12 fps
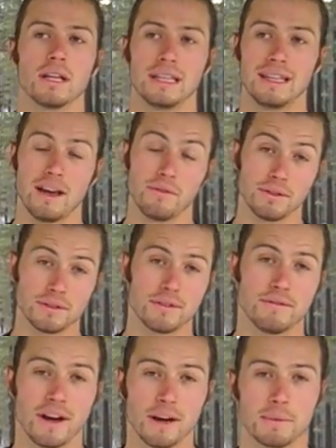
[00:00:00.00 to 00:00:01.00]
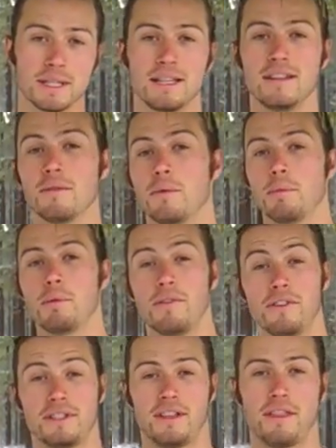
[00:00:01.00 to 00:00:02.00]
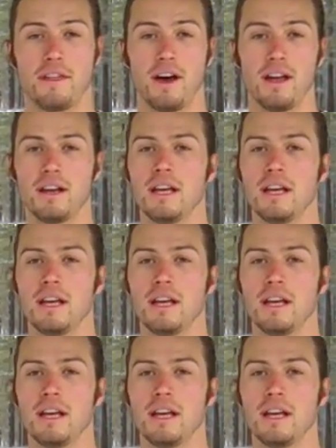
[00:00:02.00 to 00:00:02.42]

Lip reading: levels of vitamin C than we previously thought.